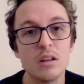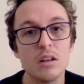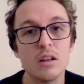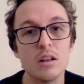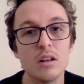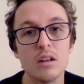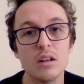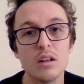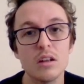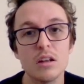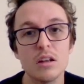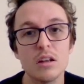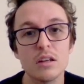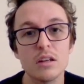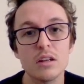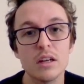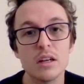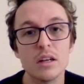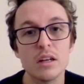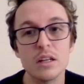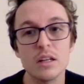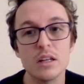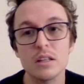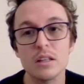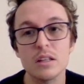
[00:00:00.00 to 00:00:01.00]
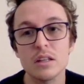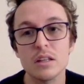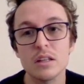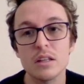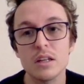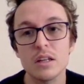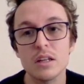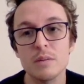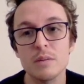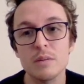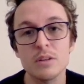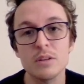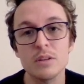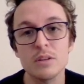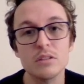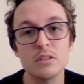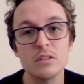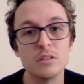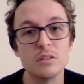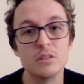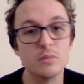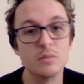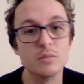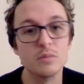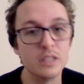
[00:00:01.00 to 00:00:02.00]
Okay, that image looks
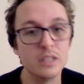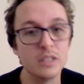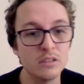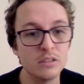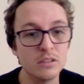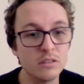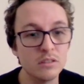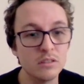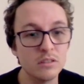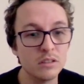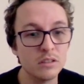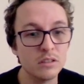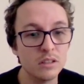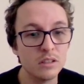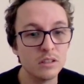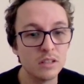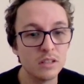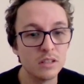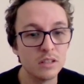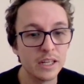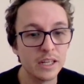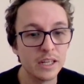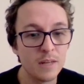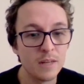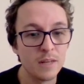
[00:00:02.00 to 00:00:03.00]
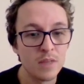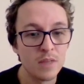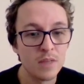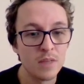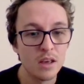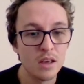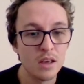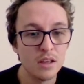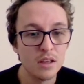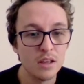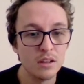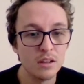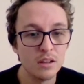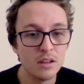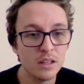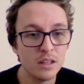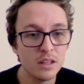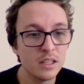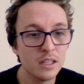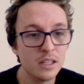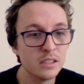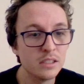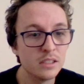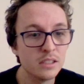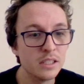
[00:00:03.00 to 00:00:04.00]
pretty good. Like the only things
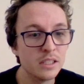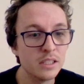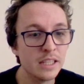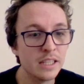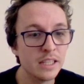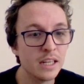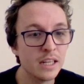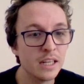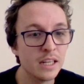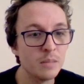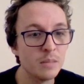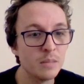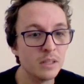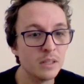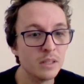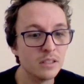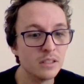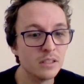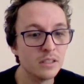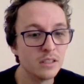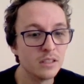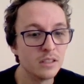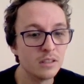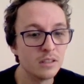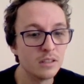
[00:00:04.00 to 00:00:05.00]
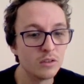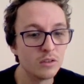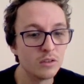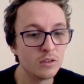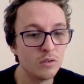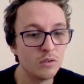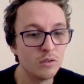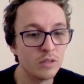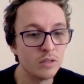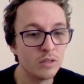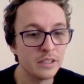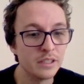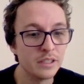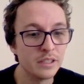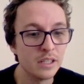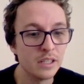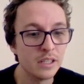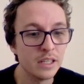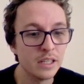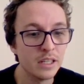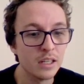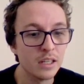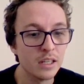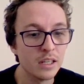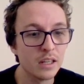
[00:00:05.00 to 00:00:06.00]
that are getting me is the little corners
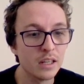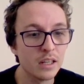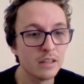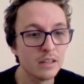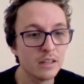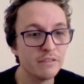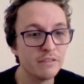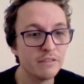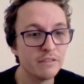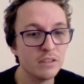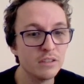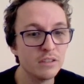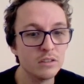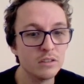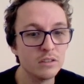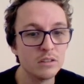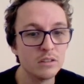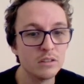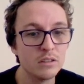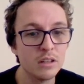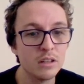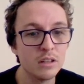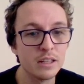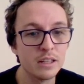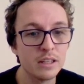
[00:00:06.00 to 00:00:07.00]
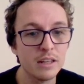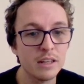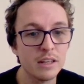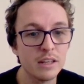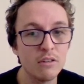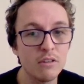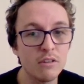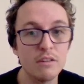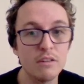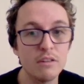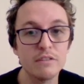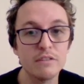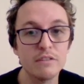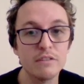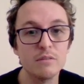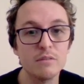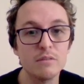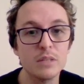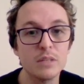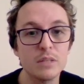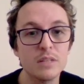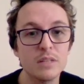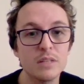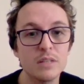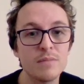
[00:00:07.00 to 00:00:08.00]
here, how they feel sort of like they're off, but
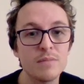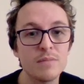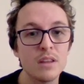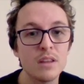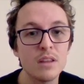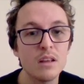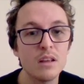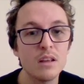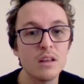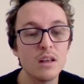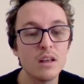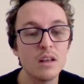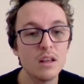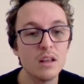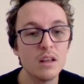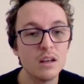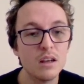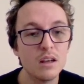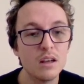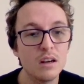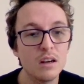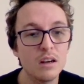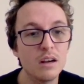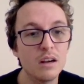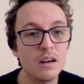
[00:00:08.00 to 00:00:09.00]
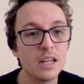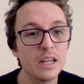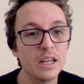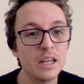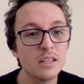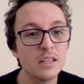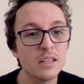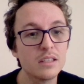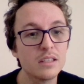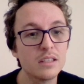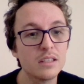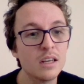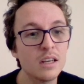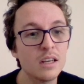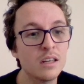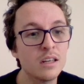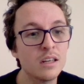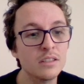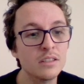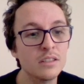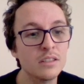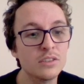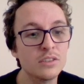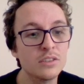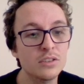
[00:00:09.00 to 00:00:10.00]
I can't
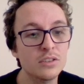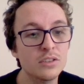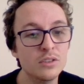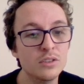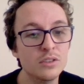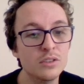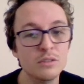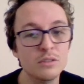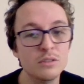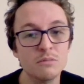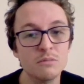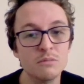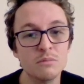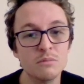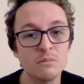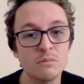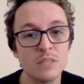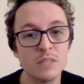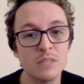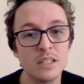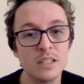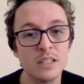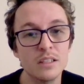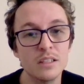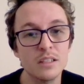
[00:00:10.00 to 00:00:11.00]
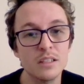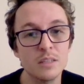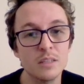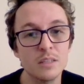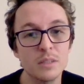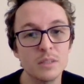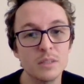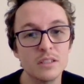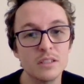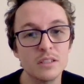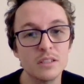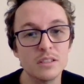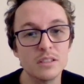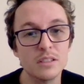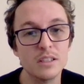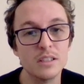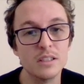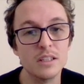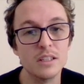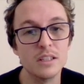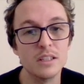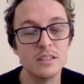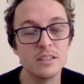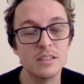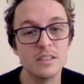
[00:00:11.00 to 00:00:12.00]
assume anything because
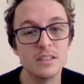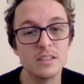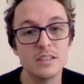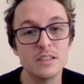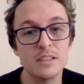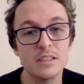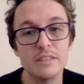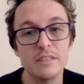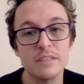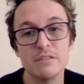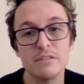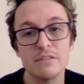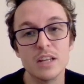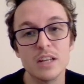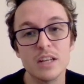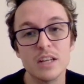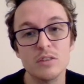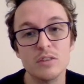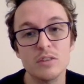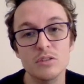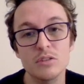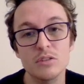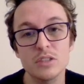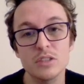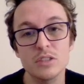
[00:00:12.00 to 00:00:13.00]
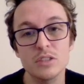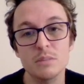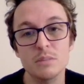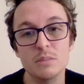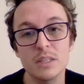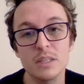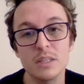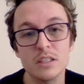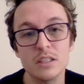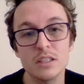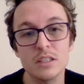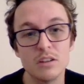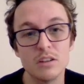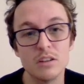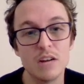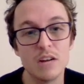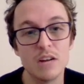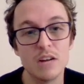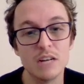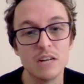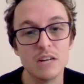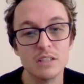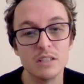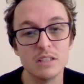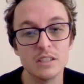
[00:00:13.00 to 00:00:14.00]
it's as if that could just be the tire
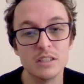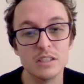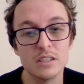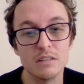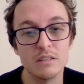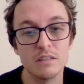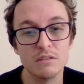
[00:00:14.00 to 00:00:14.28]
itself.